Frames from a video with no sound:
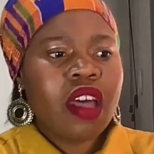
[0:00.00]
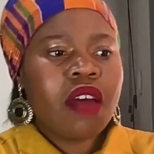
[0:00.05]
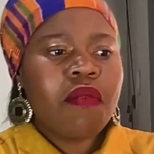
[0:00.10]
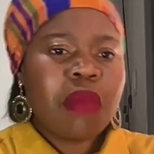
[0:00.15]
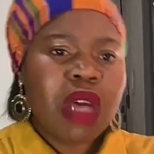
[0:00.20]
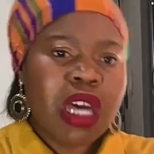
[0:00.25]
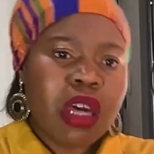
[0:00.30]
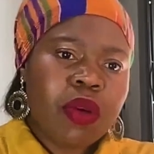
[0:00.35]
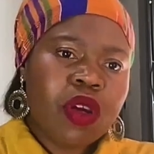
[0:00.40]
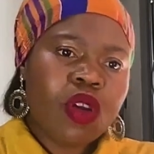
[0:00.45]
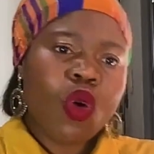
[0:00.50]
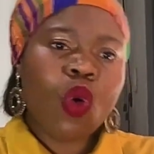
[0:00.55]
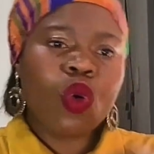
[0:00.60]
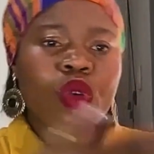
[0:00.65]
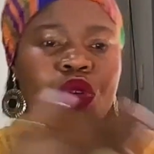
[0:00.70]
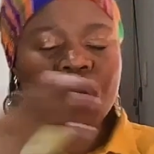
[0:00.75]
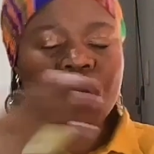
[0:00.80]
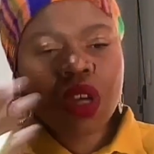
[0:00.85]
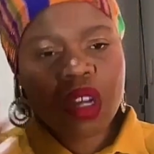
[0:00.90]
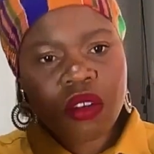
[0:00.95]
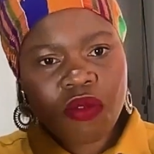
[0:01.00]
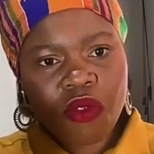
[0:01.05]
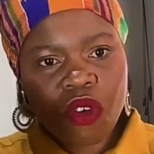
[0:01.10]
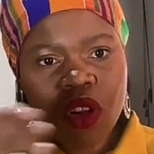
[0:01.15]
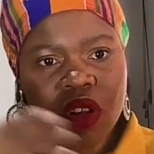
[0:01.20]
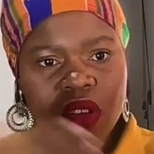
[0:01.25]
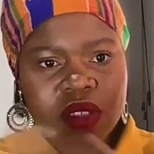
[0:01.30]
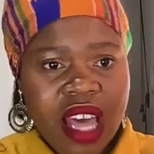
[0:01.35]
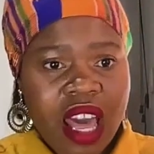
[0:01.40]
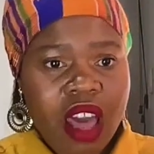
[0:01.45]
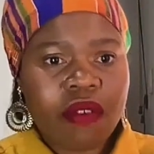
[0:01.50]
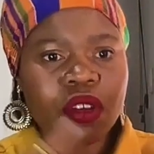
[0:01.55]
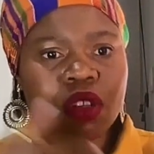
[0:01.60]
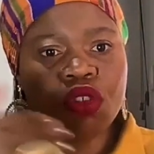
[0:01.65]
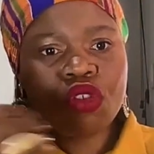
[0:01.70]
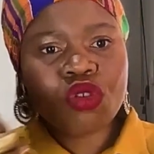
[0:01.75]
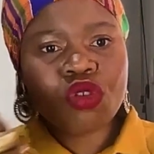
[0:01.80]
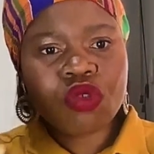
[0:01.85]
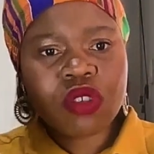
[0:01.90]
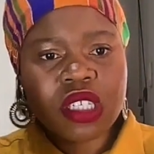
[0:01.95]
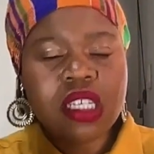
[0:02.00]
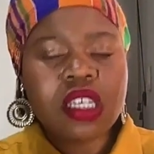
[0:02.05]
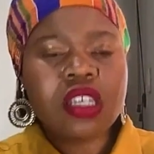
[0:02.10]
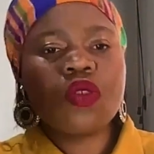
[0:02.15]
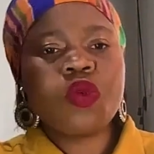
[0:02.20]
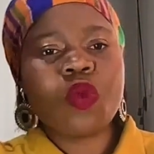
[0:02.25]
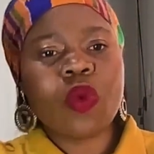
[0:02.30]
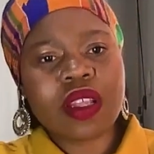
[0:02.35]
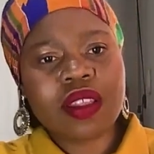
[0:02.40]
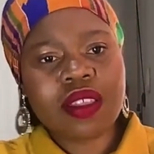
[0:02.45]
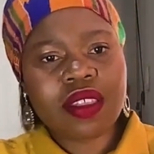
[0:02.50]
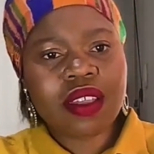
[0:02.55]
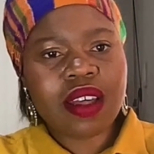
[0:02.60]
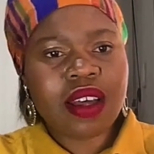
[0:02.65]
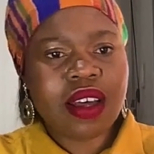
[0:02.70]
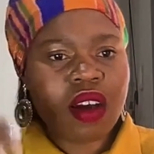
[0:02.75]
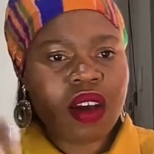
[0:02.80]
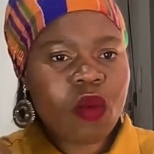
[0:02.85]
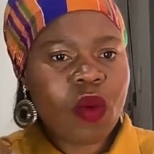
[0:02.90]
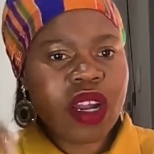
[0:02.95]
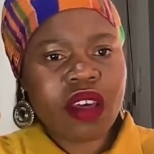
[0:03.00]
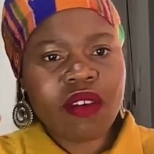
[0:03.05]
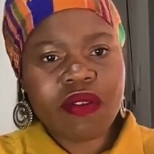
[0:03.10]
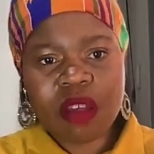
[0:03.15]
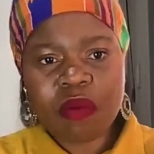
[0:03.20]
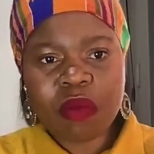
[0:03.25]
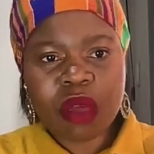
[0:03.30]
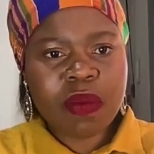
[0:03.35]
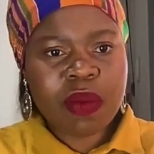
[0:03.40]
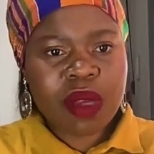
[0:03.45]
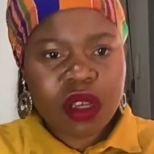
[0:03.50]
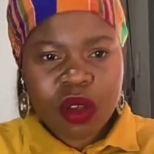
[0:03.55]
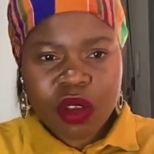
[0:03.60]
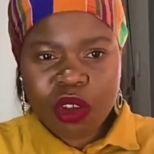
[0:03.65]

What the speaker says: Maybe it also involves having to deal with whatever, maybe,